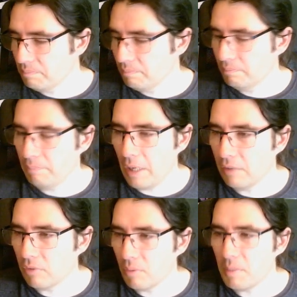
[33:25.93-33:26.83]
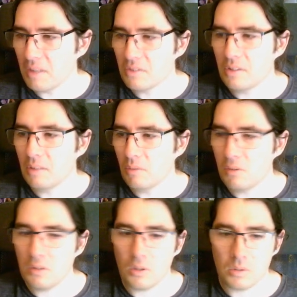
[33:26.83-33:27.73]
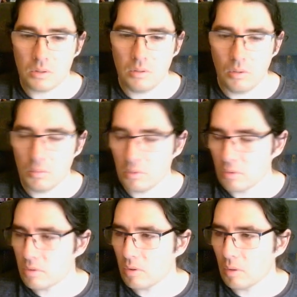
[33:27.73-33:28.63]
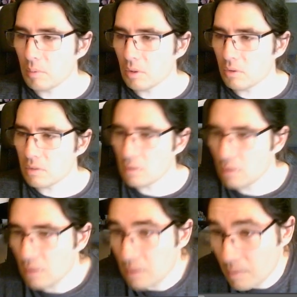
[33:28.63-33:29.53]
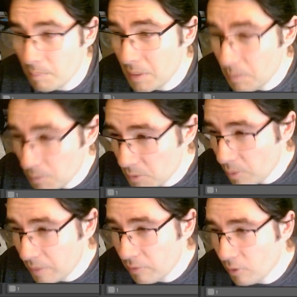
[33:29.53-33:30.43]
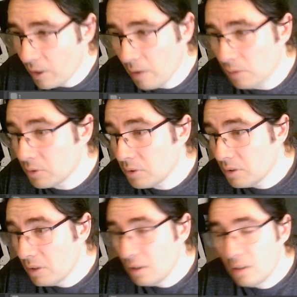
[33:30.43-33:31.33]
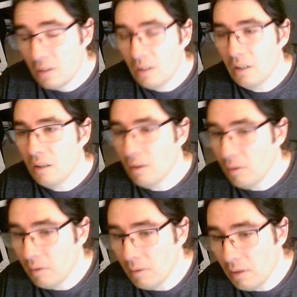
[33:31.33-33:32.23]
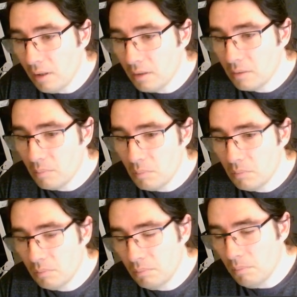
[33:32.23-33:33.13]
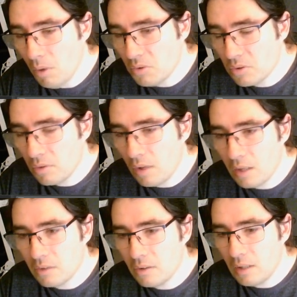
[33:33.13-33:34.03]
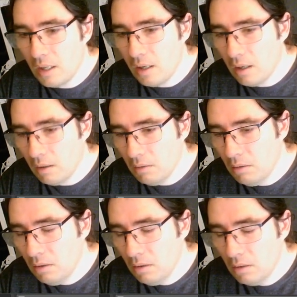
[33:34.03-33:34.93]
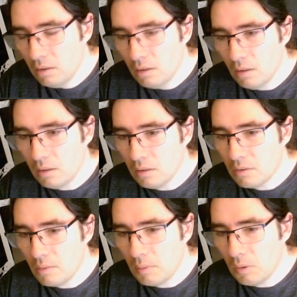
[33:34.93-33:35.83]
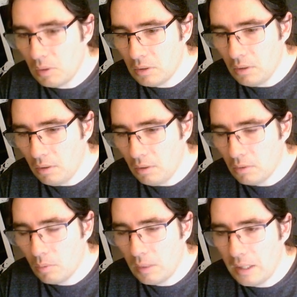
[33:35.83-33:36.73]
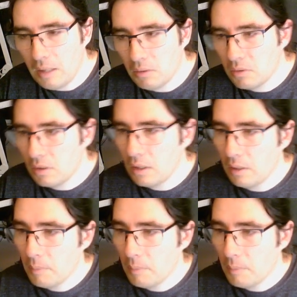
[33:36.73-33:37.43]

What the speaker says: pay for a better seat when I'm going home to Australia because it's a minimum 24 hours, and most of that is in the air. I think it's something like 20 hours in the air.